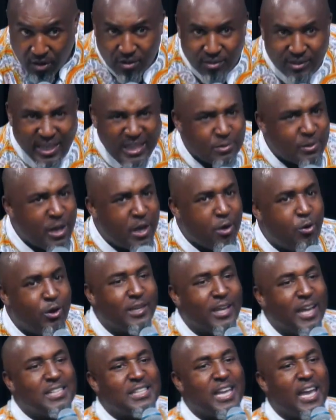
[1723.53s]
That's why
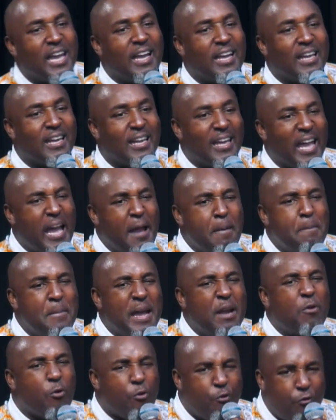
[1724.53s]
God gets angry. A
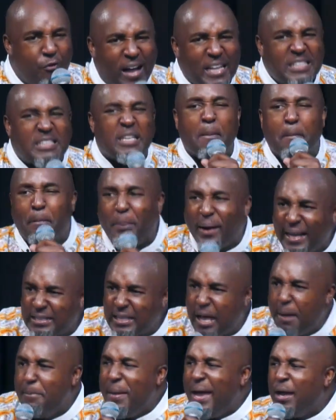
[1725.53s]
man who fasts and
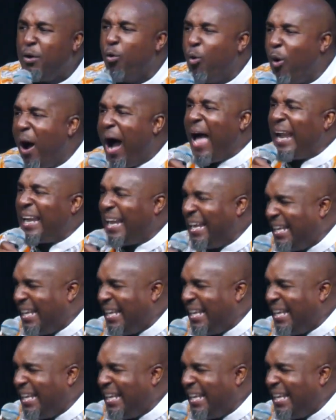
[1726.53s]
prays, a man who hardly